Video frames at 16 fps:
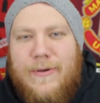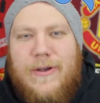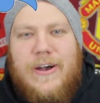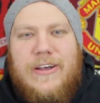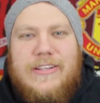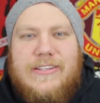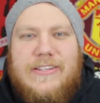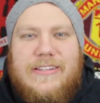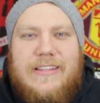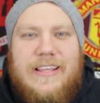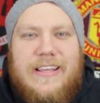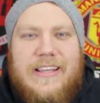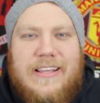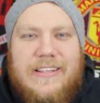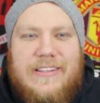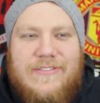because
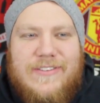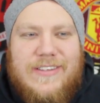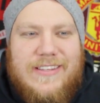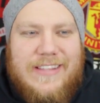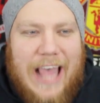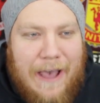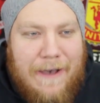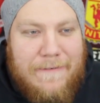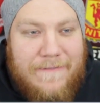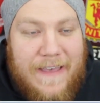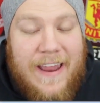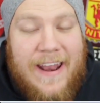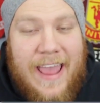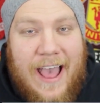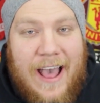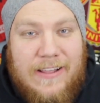the stuff
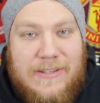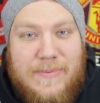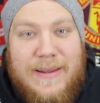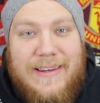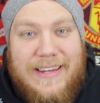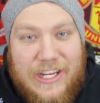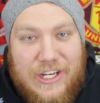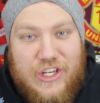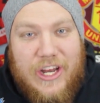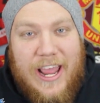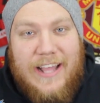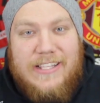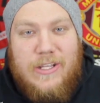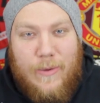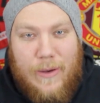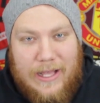Van Gaal's been dishing
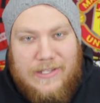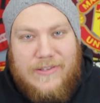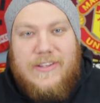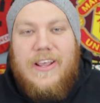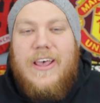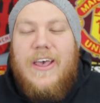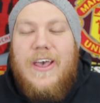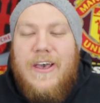out to us